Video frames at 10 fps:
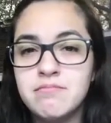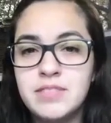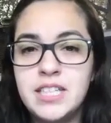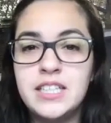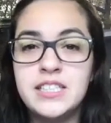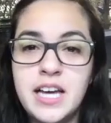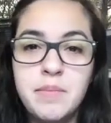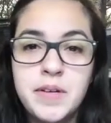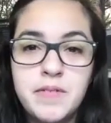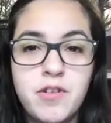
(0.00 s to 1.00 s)
An
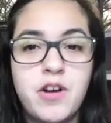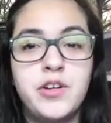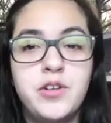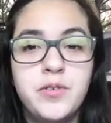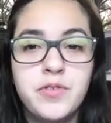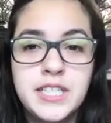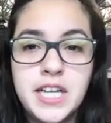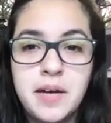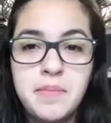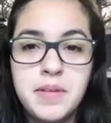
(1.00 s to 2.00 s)
excitement for all your new free
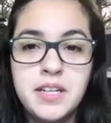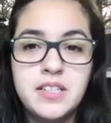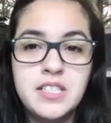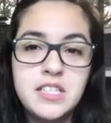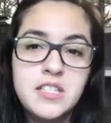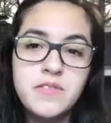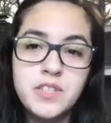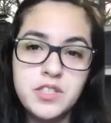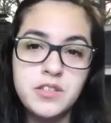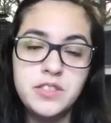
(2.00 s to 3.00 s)
time, and a sense of
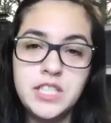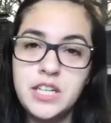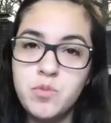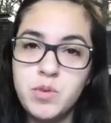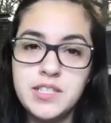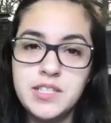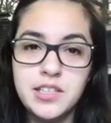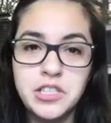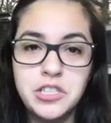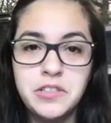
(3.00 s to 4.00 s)
uncertainty in what's
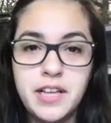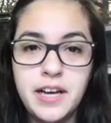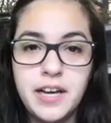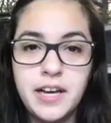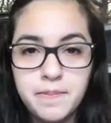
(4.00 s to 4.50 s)
next in your life.